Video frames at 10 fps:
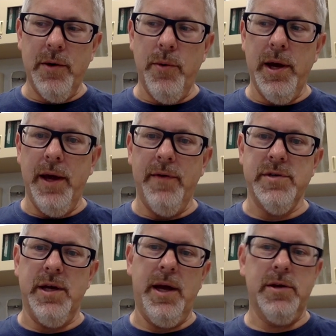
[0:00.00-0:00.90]
waves
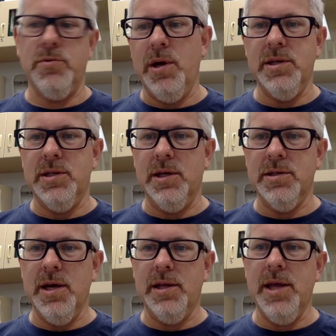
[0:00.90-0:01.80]
like X-rays, things
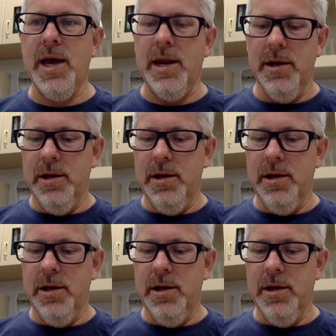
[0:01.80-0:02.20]
like that.